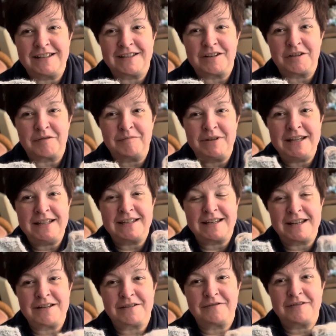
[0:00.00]
a complete
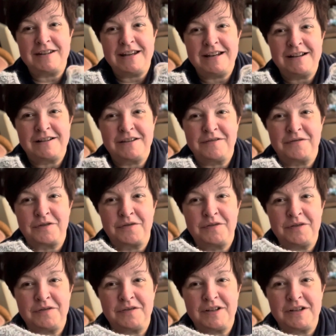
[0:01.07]
set of needles for
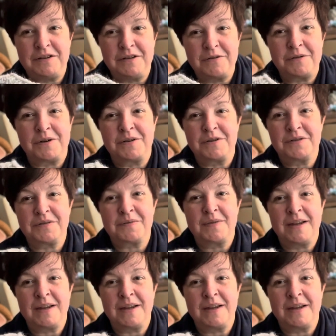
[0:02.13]
€15,